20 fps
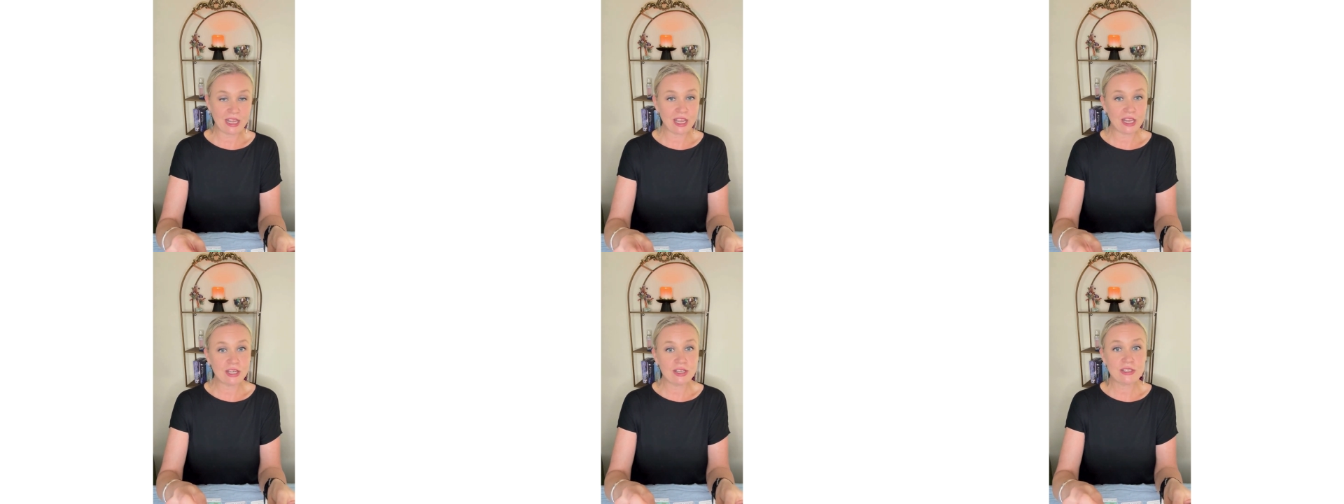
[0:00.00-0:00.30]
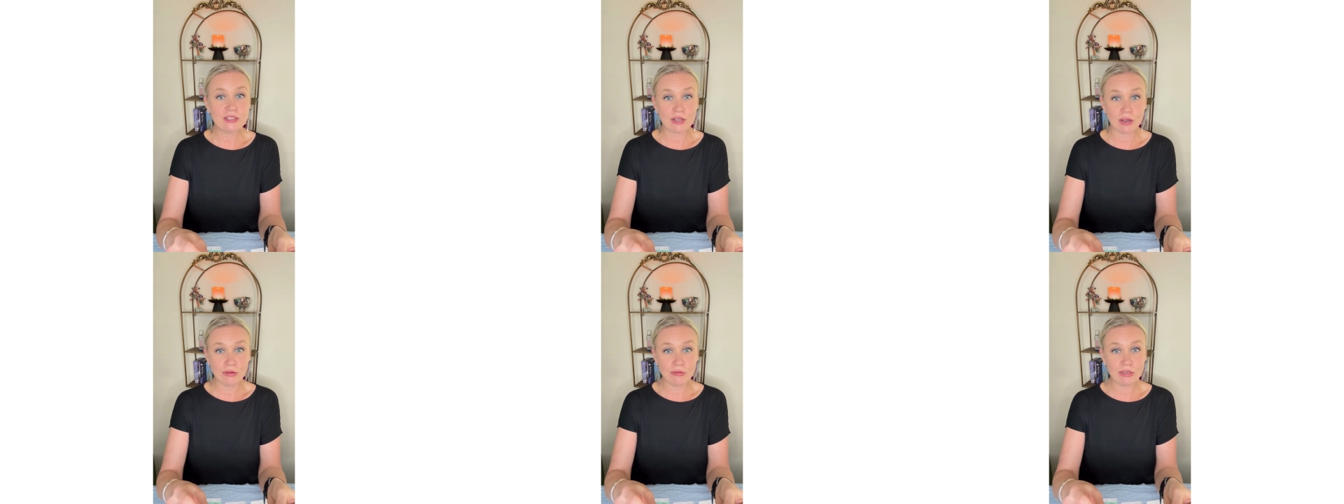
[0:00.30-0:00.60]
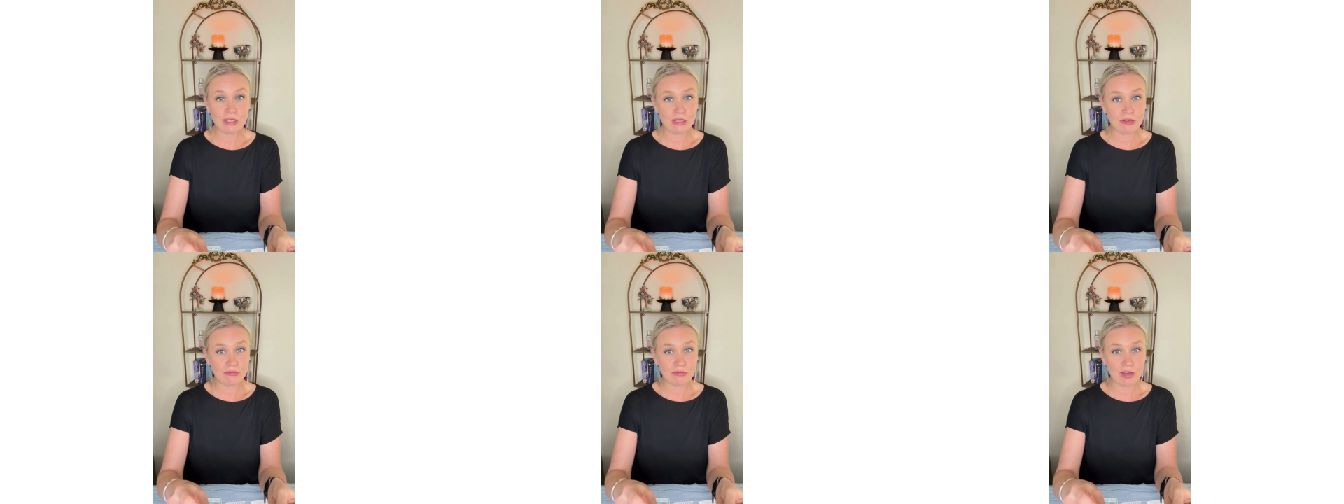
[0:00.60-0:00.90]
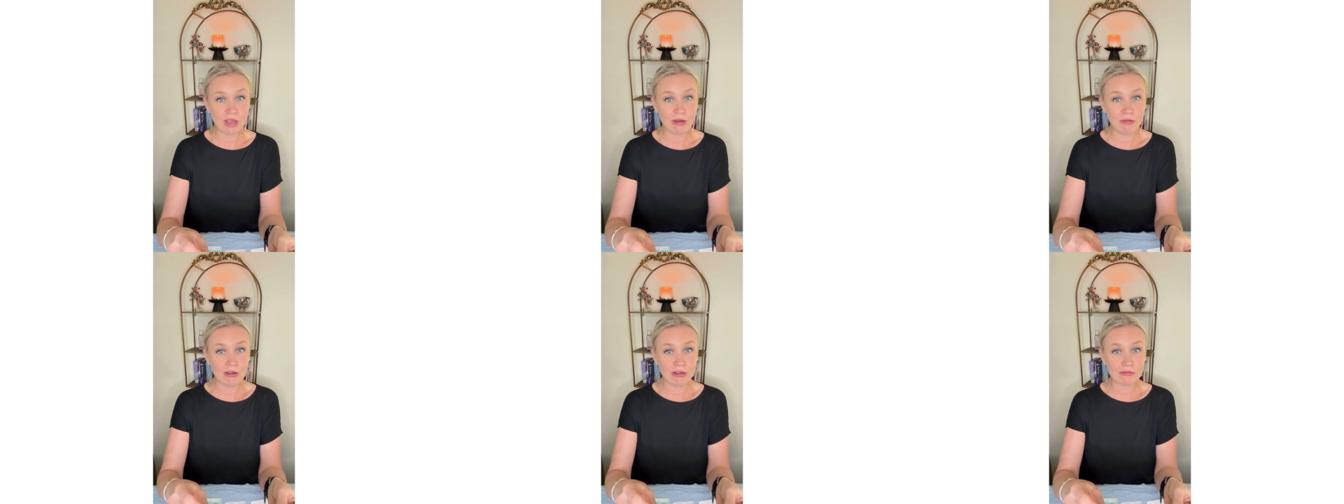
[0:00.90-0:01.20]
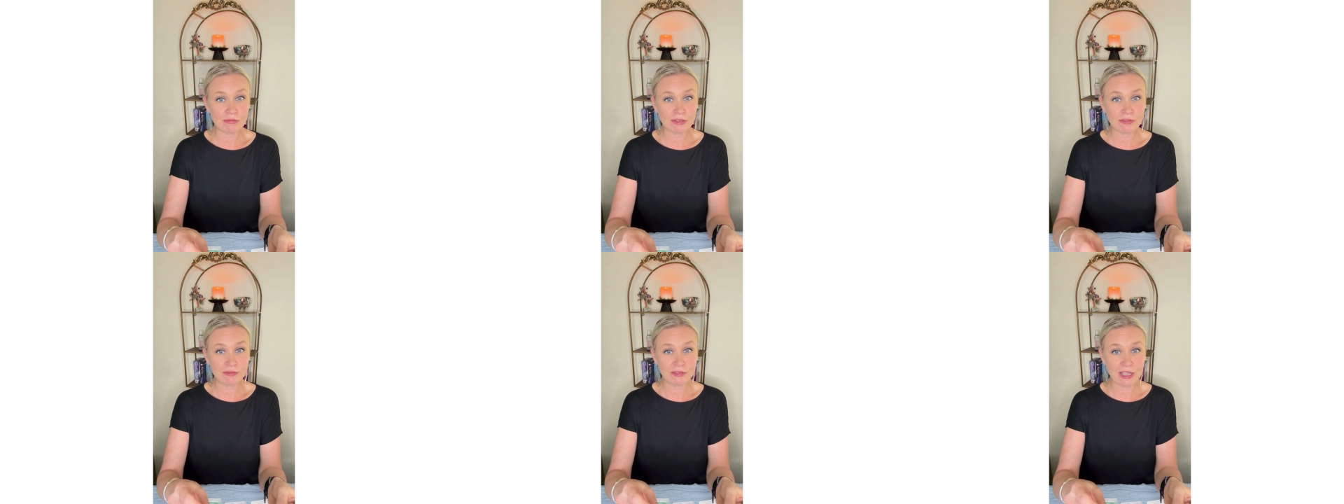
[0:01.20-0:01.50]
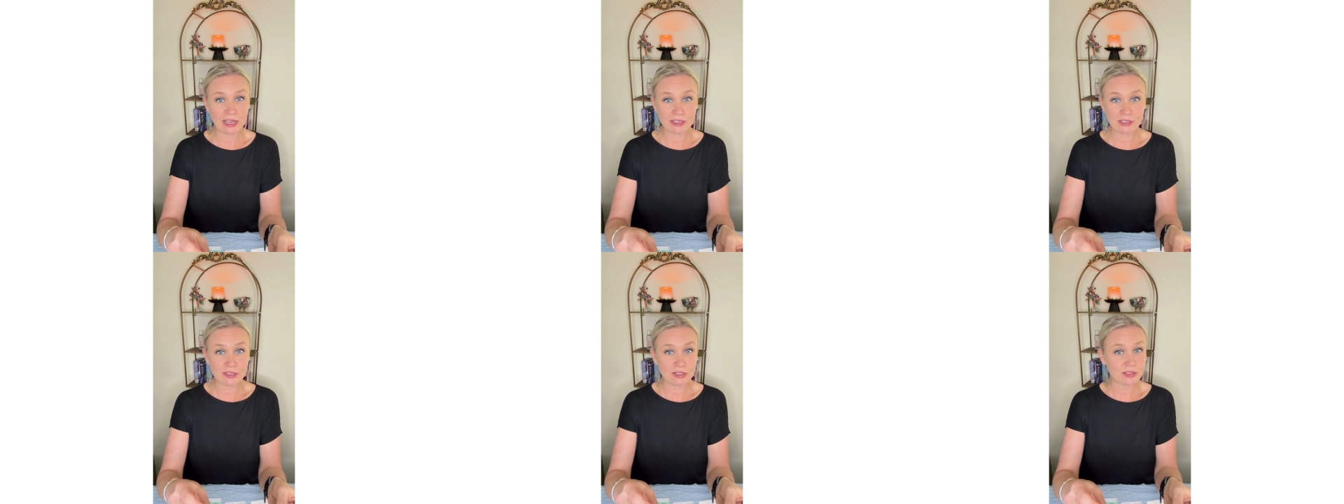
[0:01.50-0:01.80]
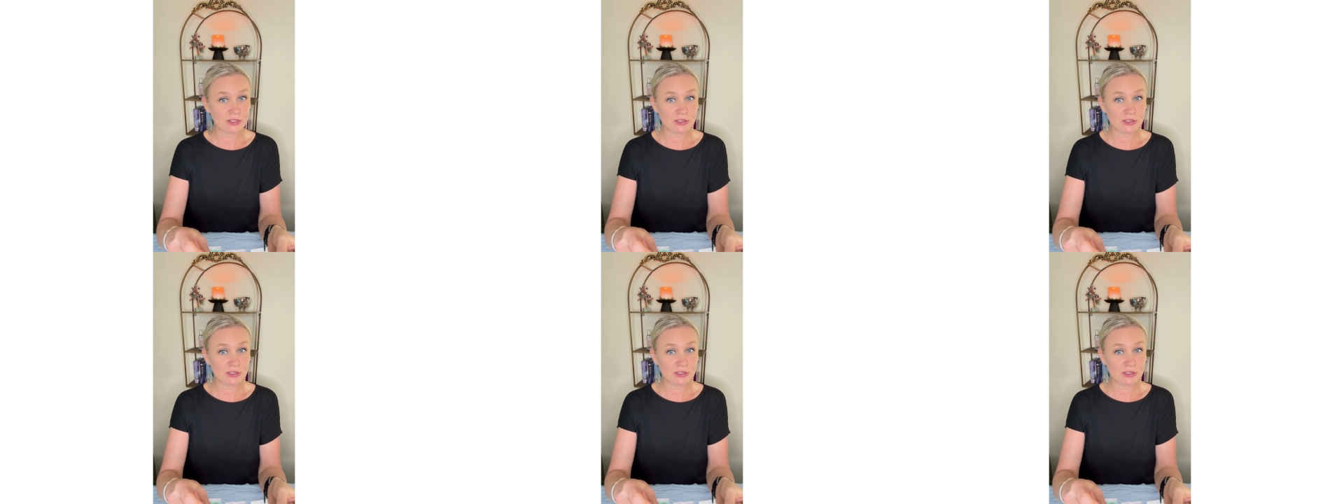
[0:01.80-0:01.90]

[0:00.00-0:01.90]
and don't you know it, reflector,